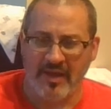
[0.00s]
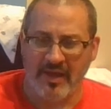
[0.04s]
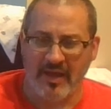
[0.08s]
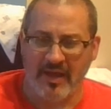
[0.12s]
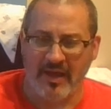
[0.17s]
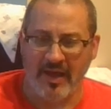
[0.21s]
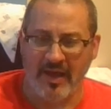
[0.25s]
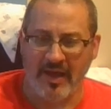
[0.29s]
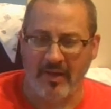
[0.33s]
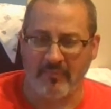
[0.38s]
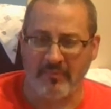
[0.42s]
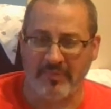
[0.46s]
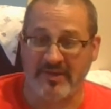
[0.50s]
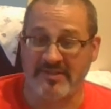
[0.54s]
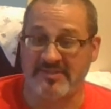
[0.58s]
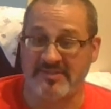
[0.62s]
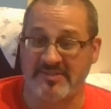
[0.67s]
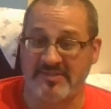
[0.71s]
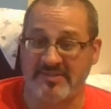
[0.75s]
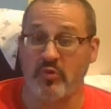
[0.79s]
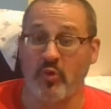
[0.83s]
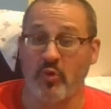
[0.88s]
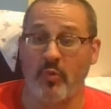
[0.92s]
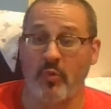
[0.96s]
But
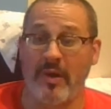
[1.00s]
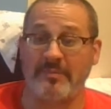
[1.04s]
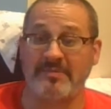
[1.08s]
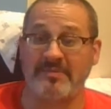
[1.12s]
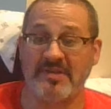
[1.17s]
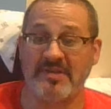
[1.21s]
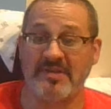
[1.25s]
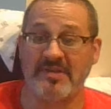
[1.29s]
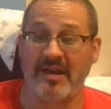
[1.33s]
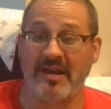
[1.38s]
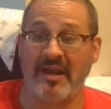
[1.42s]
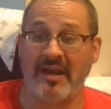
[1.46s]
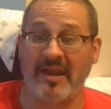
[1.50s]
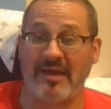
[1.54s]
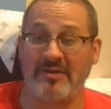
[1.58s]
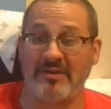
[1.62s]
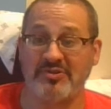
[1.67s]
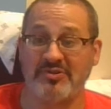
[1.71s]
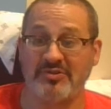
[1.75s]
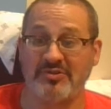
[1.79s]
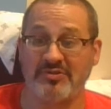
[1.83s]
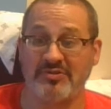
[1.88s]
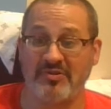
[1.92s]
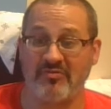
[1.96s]
it's a cool website. It
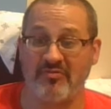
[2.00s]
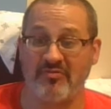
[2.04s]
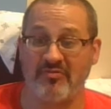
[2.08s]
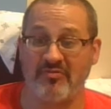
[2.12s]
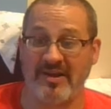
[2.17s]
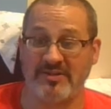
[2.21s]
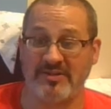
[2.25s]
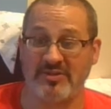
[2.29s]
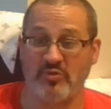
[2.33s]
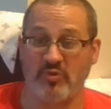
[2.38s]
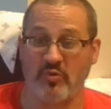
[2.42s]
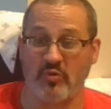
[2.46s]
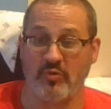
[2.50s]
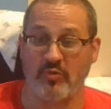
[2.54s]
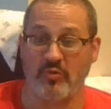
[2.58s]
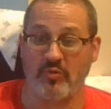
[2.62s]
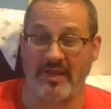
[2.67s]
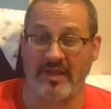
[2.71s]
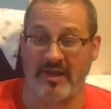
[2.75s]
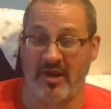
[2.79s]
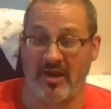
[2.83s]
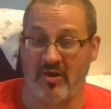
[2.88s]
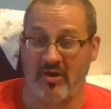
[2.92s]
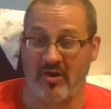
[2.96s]
allows you to create a story
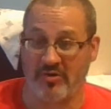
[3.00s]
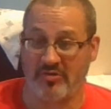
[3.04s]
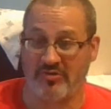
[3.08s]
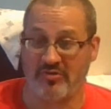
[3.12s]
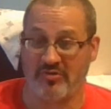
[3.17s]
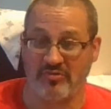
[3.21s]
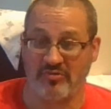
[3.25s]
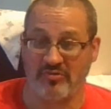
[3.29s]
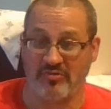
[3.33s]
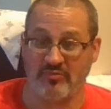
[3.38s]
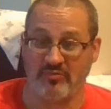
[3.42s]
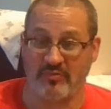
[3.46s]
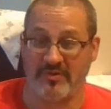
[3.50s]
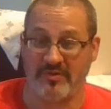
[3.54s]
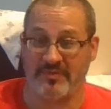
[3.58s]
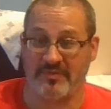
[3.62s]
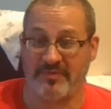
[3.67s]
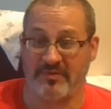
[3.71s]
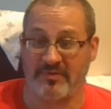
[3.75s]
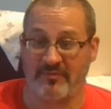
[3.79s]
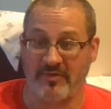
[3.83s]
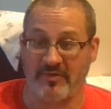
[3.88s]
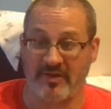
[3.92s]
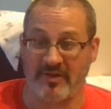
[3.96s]
like a cartoon with
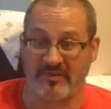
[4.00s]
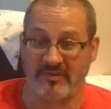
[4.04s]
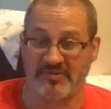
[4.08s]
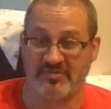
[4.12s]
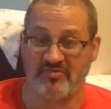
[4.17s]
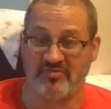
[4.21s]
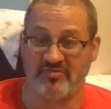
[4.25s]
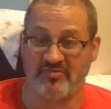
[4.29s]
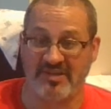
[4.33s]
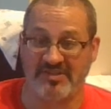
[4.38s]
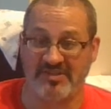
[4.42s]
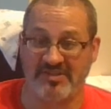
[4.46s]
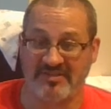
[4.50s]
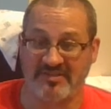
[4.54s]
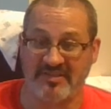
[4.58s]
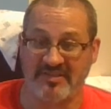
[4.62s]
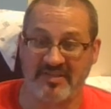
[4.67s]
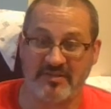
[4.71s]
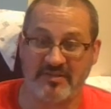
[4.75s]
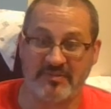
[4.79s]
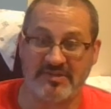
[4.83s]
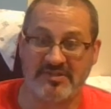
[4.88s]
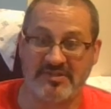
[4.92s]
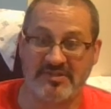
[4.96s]
different illustrations
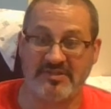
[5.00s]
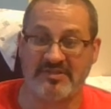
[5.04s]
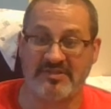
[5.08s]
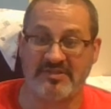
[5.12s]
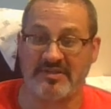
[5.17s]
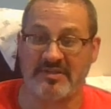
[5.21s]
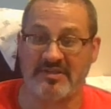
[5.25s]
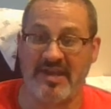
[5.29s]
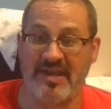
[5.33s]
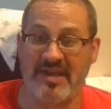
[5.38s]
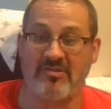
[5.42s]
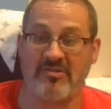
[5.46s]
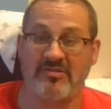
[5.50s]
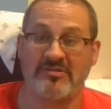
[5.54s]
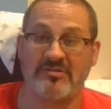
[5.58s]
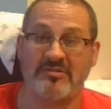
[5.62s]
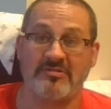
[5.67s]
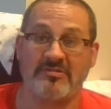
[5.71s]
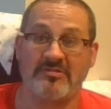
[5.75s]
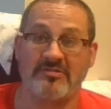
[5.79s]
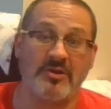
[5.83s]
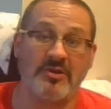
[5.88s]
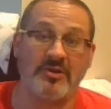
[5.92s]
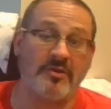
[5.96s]
and images and
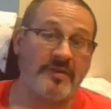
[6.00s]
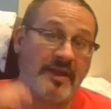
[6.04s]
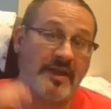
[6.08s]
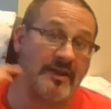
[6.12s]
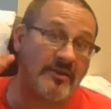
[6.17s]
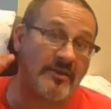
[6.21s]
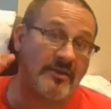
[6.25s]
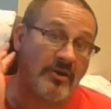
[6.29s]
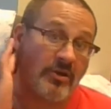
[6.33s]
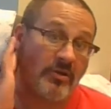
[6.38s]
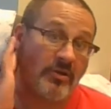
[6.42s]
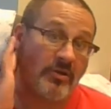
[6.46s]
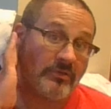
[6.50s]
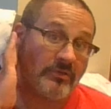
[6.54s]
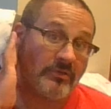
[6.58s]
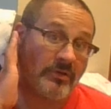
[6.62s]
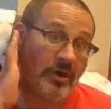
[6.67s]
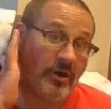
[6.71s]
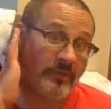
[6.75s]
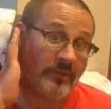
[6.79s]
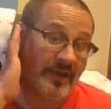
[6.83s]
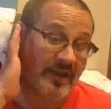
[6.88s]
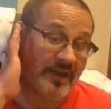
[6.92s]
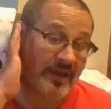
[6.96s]
characters and all
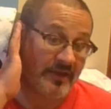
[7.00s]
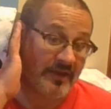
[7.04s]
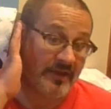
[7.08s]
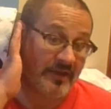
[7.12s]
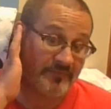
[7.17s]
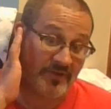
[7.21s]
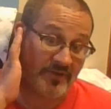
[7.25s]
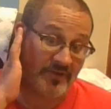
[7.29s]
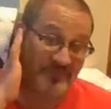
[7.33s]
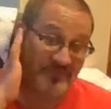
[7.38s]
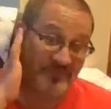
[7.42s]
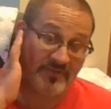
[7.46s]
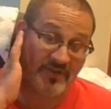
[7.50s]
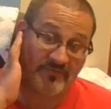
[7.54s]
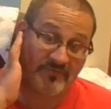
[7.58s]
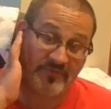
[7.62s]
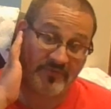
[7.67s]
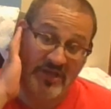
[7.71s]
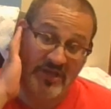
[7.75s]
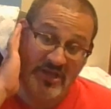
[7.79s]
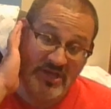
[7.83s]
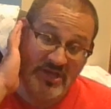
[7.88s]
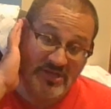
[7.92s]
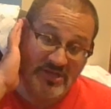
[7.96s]
that kind of fun
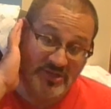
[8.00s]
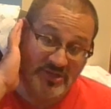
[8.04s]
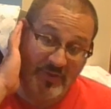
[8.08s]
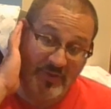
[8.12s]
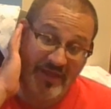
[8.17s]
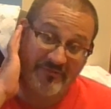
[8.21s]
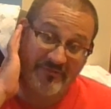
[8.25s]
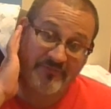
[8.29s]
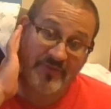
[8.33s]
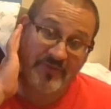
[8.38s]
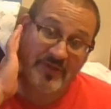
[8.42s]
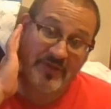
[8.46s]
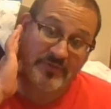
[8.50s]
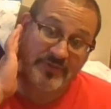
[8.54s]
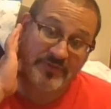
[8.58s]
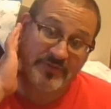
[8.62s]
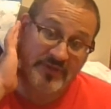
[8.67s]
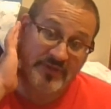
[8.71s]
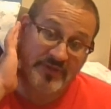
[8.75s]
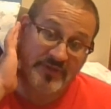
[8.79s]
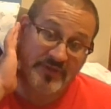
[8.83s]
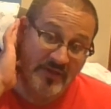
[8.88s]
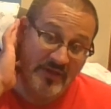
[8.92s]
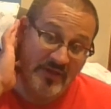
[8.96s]
stuff. So have fun with
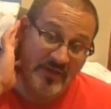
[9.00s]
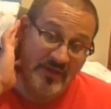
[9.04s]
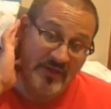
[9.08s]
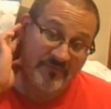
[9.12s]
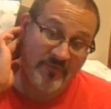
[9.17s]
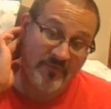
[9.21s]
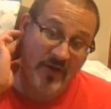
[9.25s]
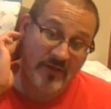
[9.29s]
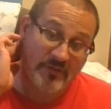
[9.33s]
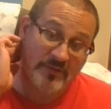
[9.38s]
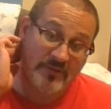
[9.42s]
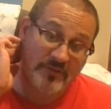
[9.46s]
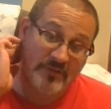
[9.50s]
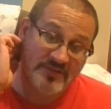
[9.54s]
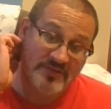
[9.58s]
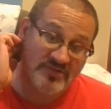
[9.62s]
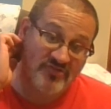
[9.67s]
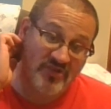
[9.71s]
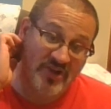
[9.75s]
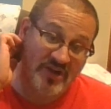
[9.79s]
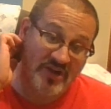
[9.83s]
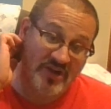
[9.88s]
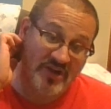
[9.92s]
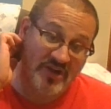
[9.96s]
it. Follow the
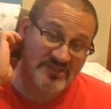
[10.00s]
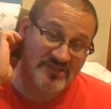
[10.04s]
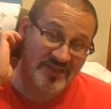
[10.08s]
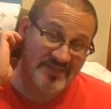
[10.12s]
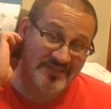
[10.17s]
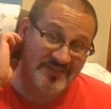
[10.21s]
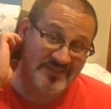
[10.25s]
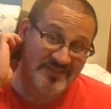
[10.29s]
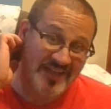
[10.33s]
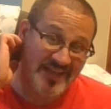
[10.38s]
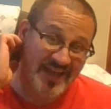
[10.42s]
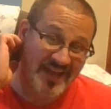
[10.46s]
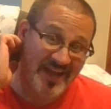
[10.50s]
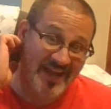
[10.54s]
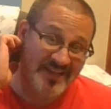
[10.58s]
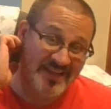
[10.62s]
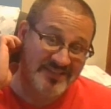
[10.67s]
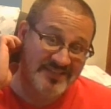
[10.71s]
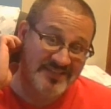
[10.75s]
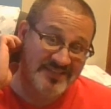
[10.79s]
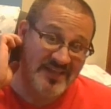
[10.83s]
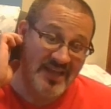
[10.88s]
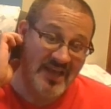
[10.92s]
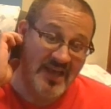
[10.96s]
instructions on the
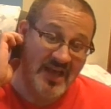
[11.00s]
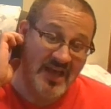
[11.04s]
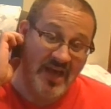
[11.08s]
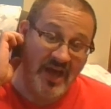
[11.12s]
slides.